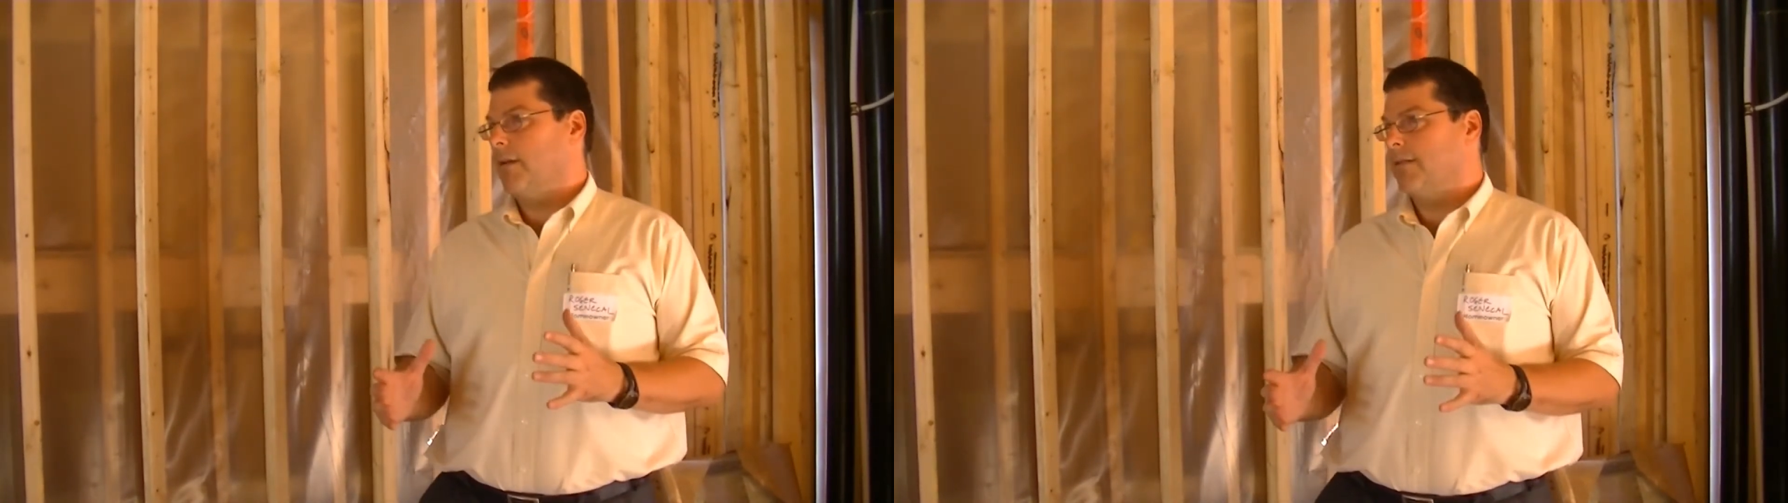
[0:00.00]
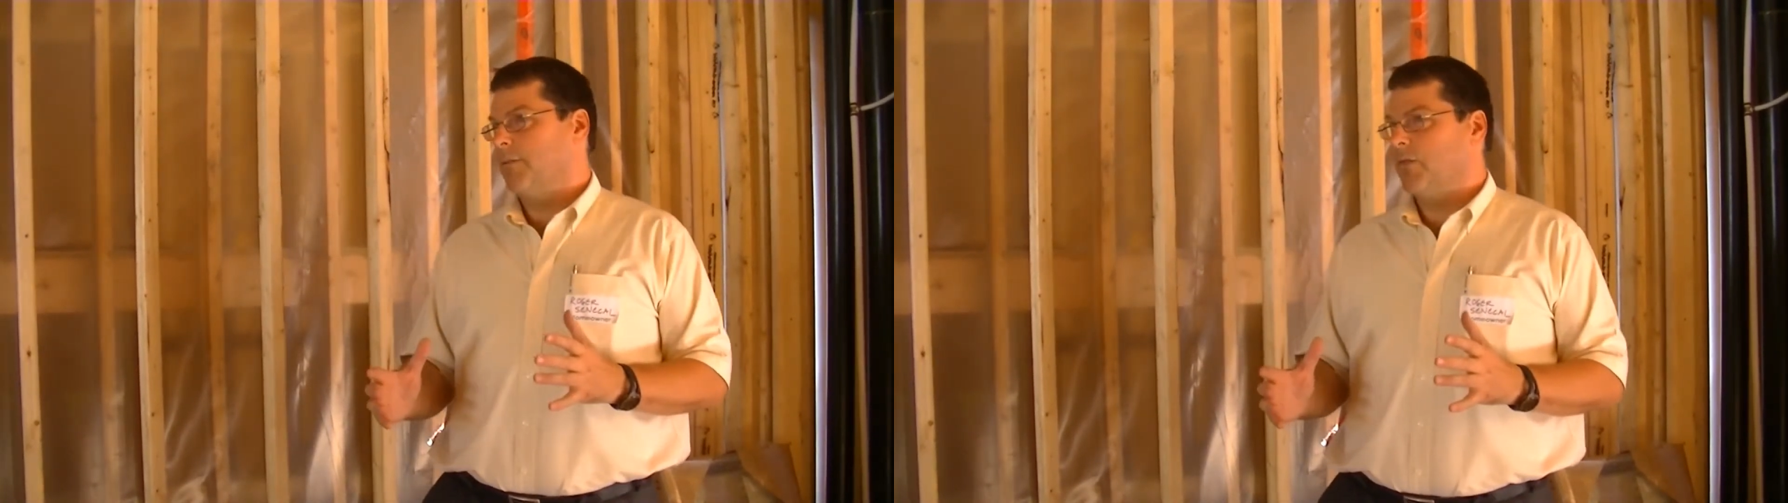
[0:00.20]

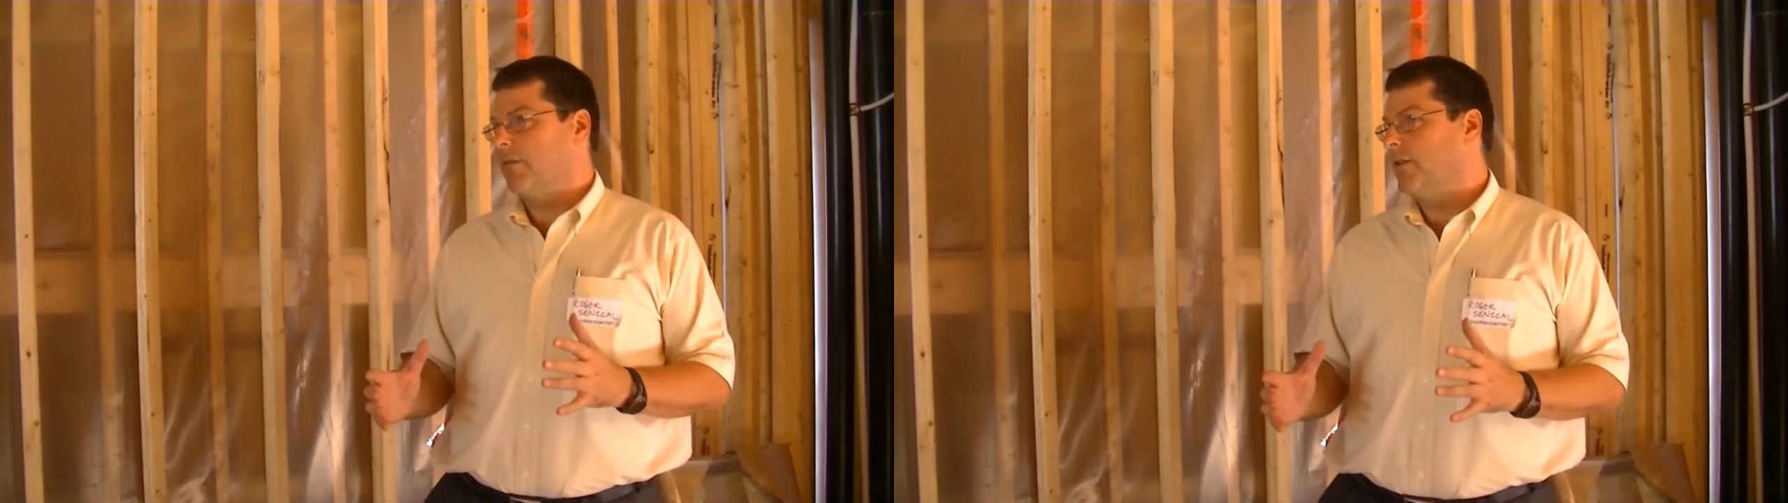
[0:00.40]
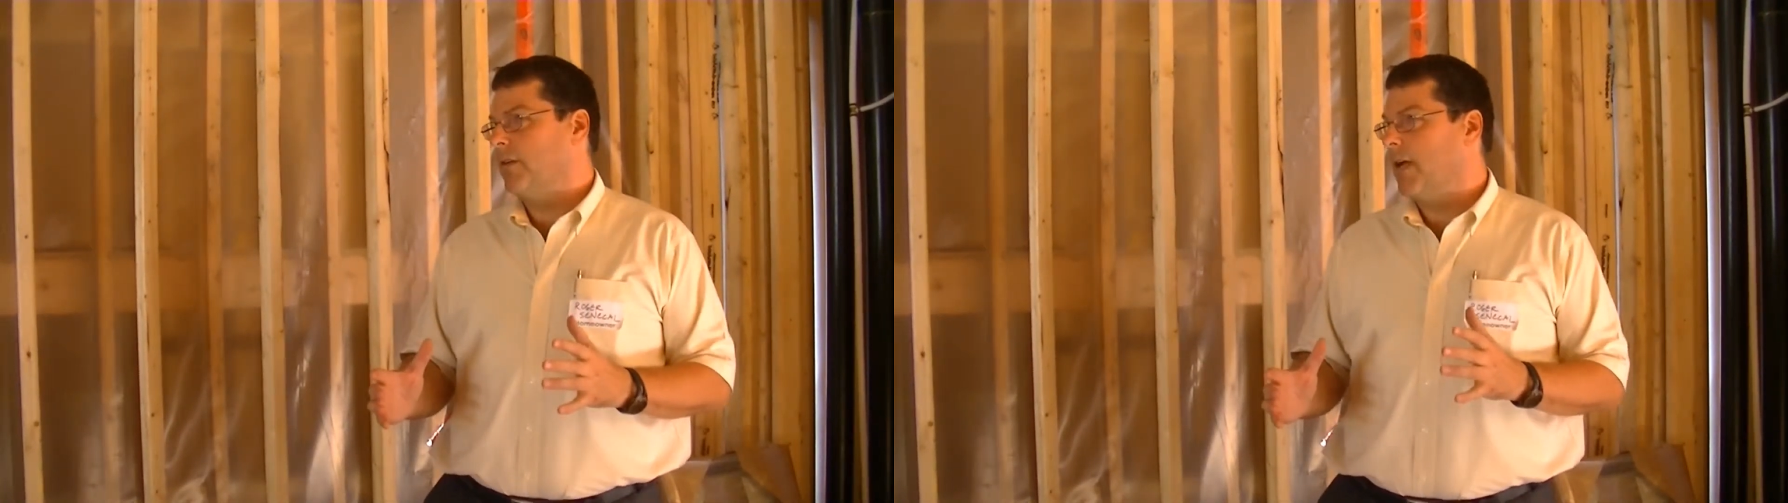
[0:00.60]
some sort
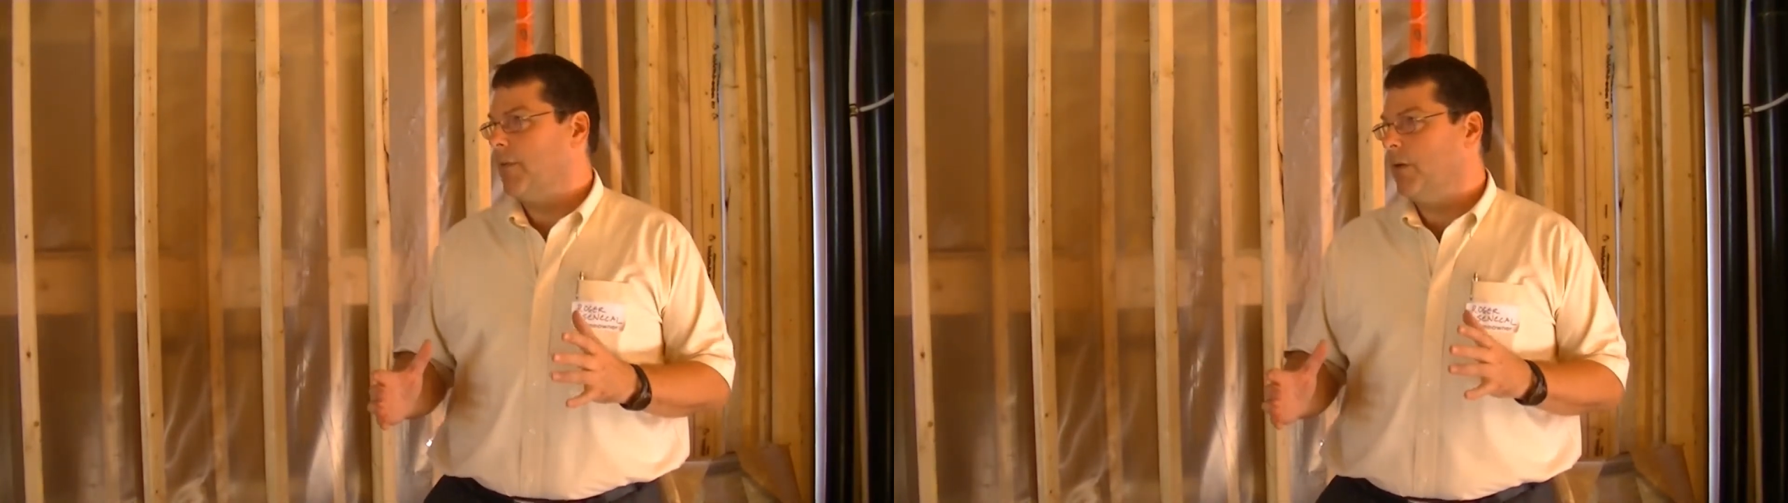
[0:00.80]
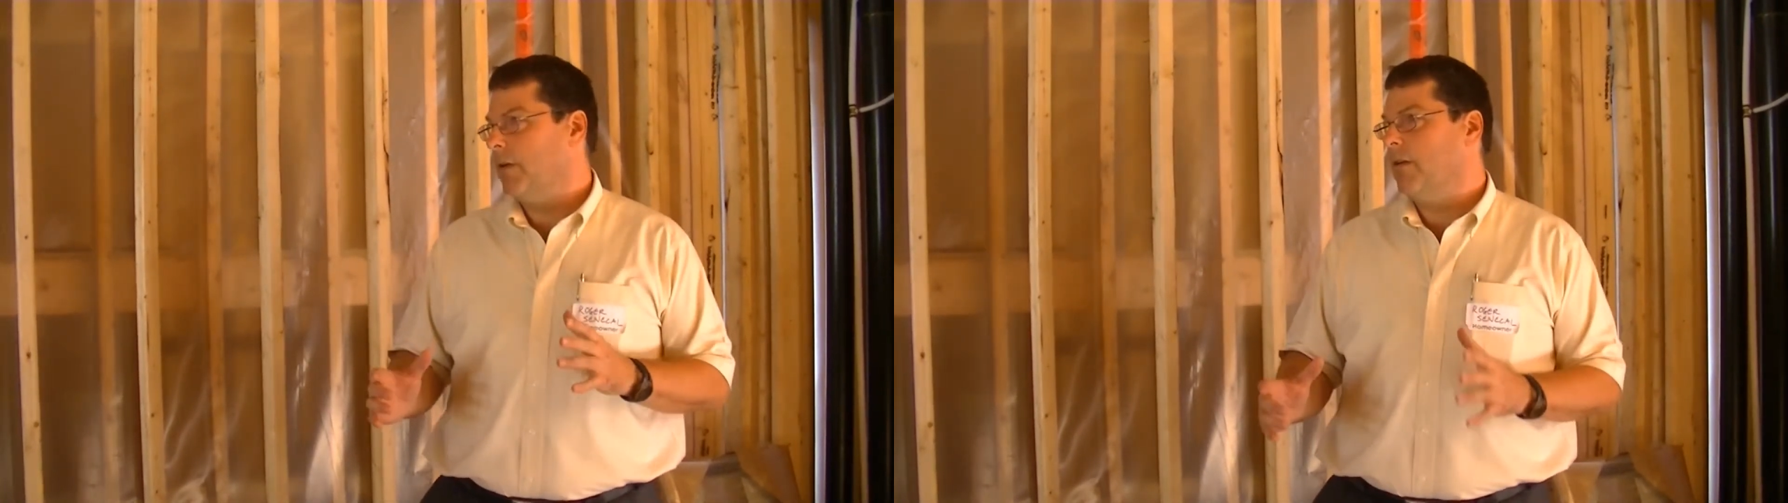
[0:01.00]
of a
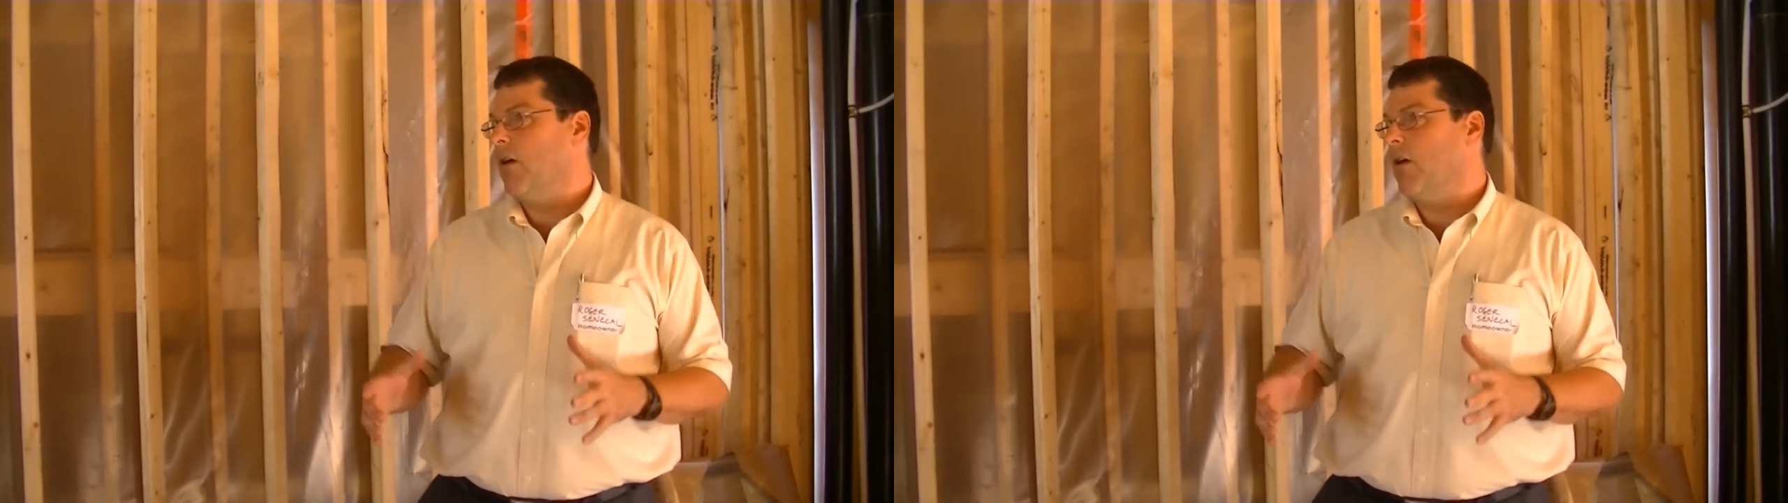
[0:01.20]
hybrid